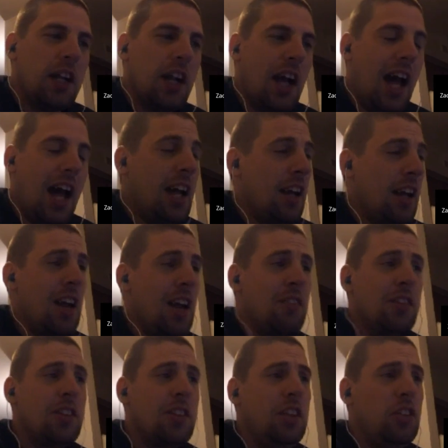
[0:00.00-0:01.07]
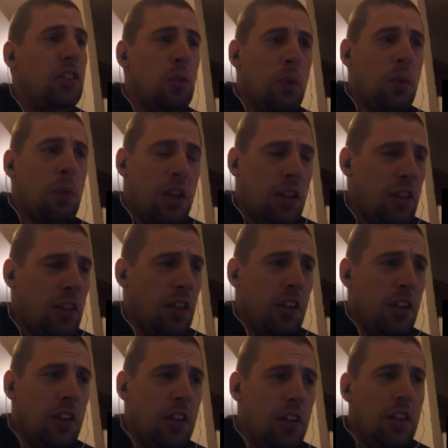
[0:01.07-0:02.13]
I had a conversation with
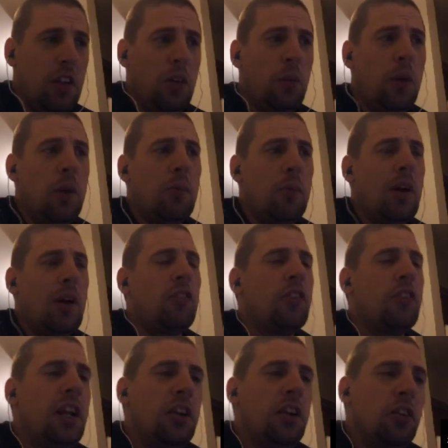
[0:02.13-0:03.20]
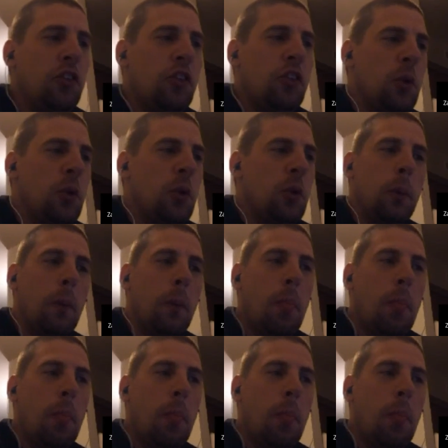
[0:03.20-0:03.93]
one of my friends who